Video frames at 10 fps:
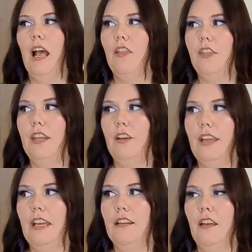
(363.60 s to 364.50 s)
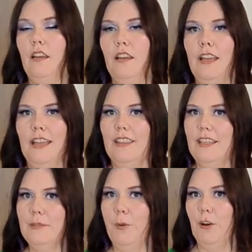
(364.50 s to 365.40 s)
And then again,
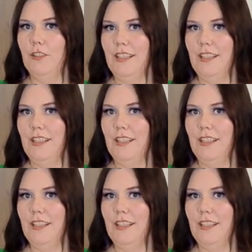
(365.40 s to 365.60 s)
this part